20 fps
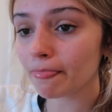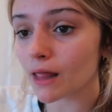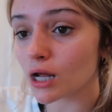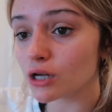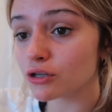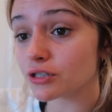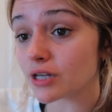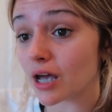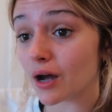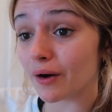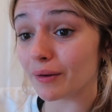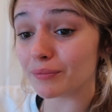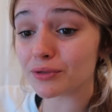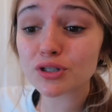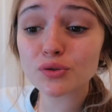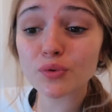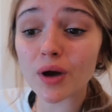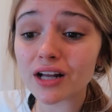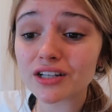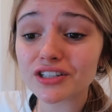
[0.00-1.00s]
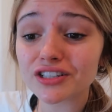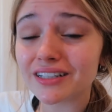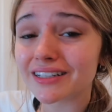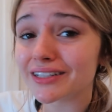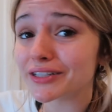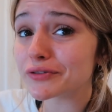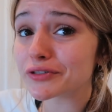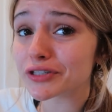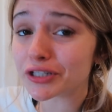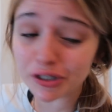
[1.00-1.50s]
So I'm just watching
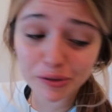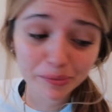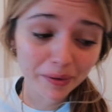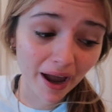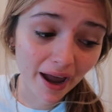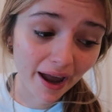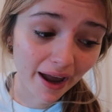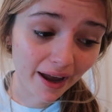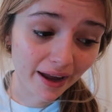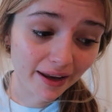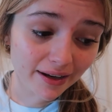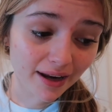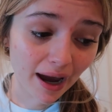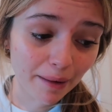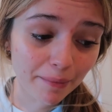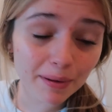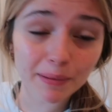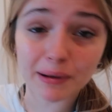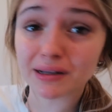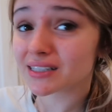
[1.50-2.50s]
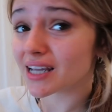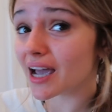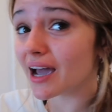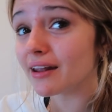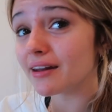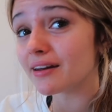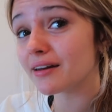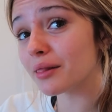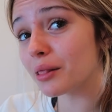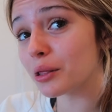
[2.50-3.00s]
YouTube and I'm about to
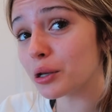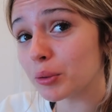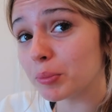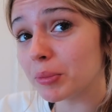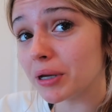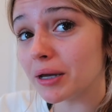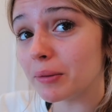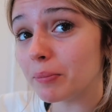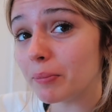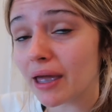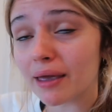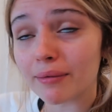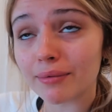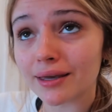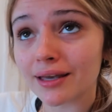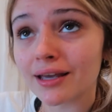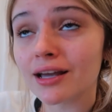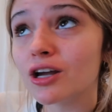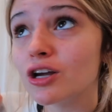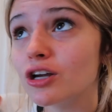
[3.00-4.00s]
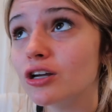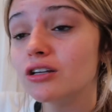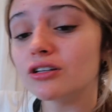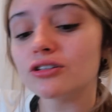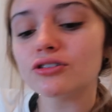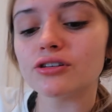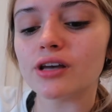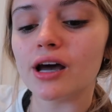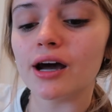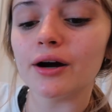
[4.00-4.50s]
edit a little bit maybe.
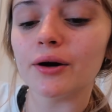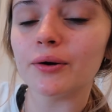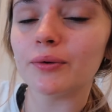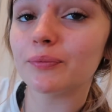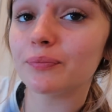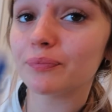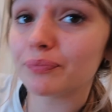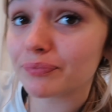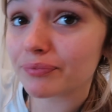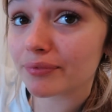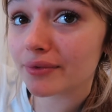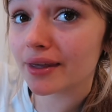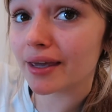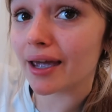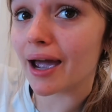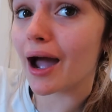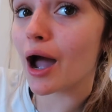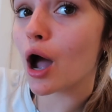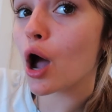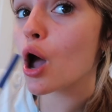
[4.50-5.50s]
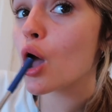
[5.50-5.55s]
So yeah.